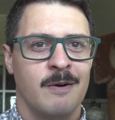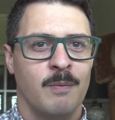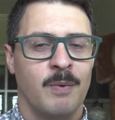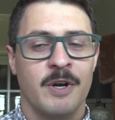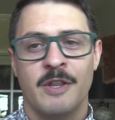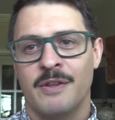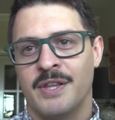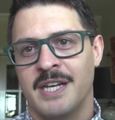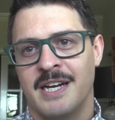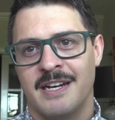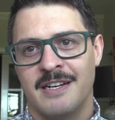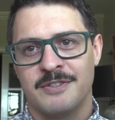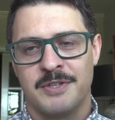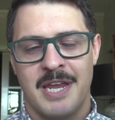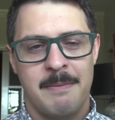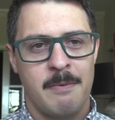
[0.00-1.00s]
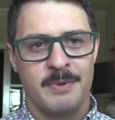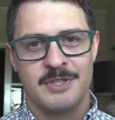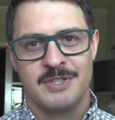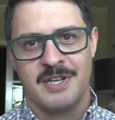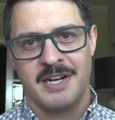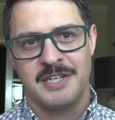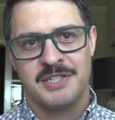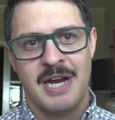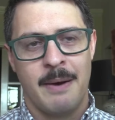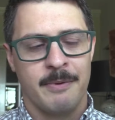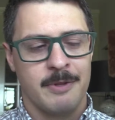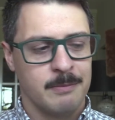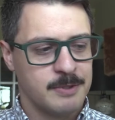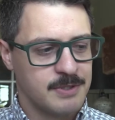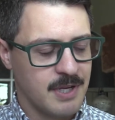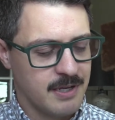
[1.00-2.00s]
One other thing I also came up in this kind of chat with
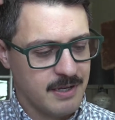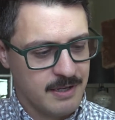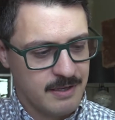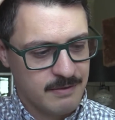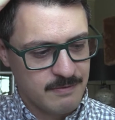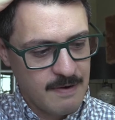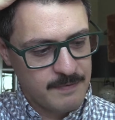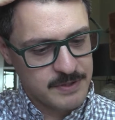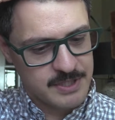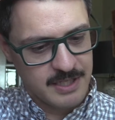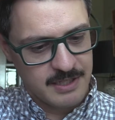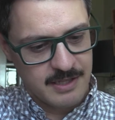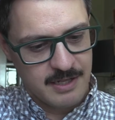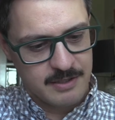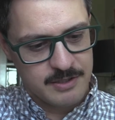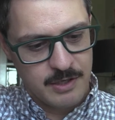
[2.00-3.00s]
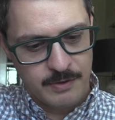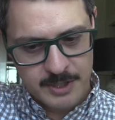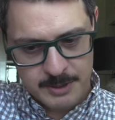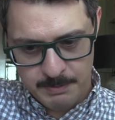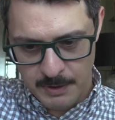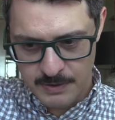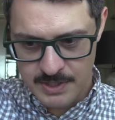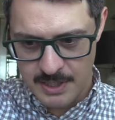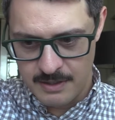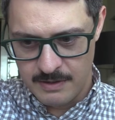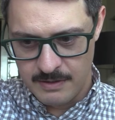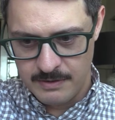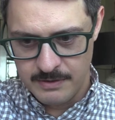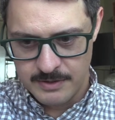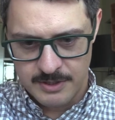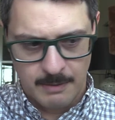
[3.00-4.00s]
them is referencing that Jonas
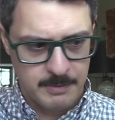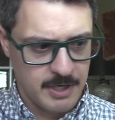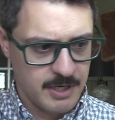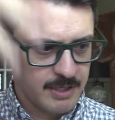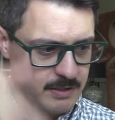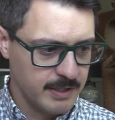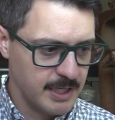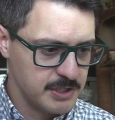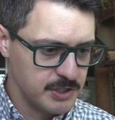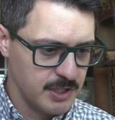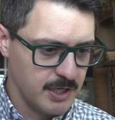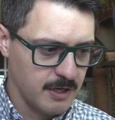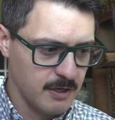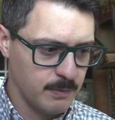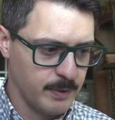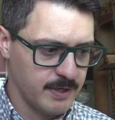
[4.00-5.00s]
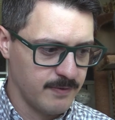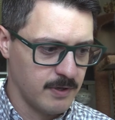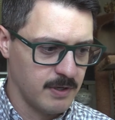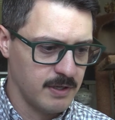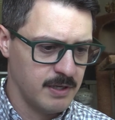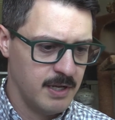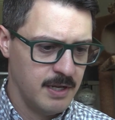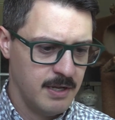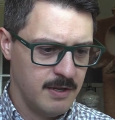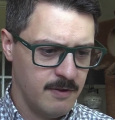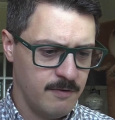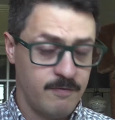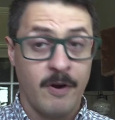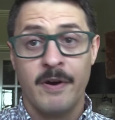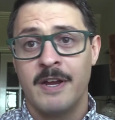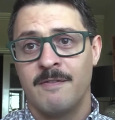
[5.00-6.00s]
Botel, Subnautica lead engineer, one of our
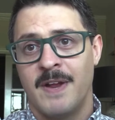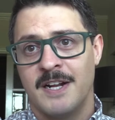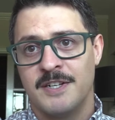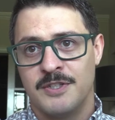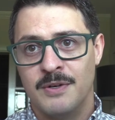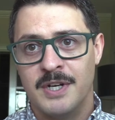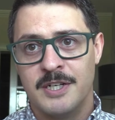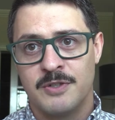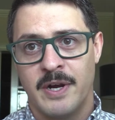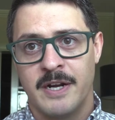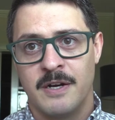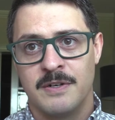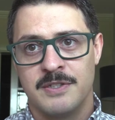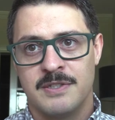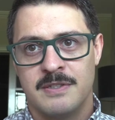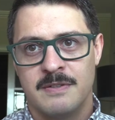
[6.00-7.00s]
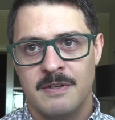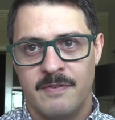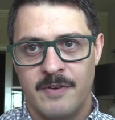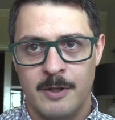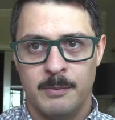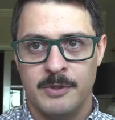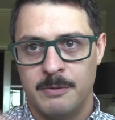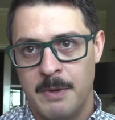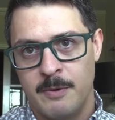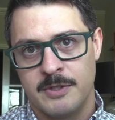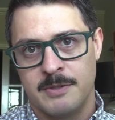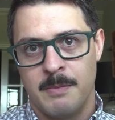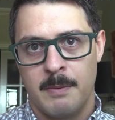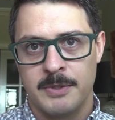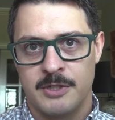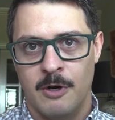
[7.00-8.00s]
very advanced Unity trainers, available to meet with
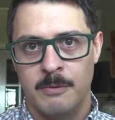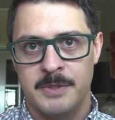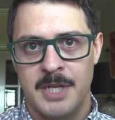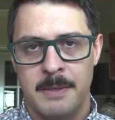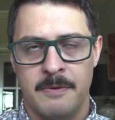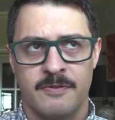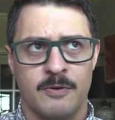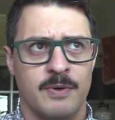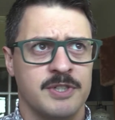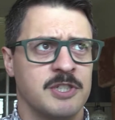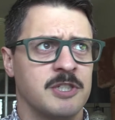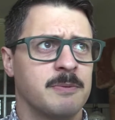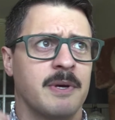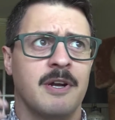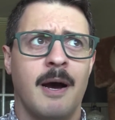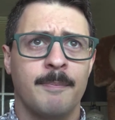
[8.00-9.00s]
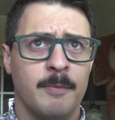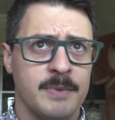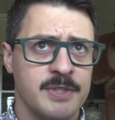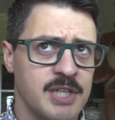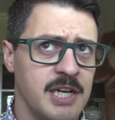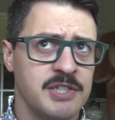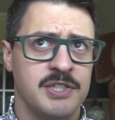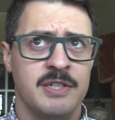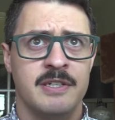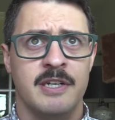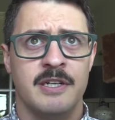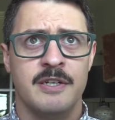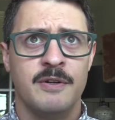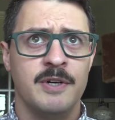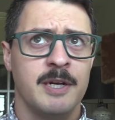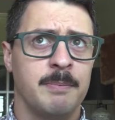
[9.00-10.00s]
some members of Home Team if they're questions about optimization
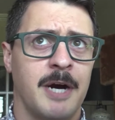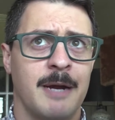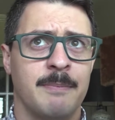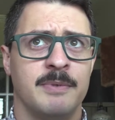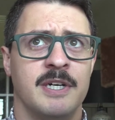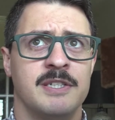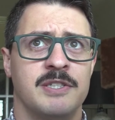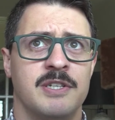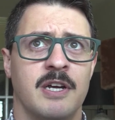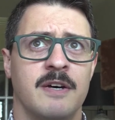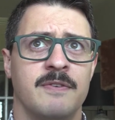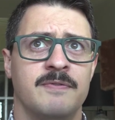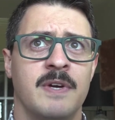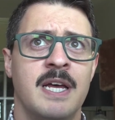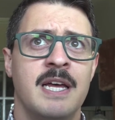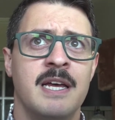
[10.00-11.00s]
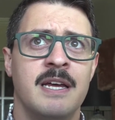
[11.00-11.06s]
and Unity pipeline stuff,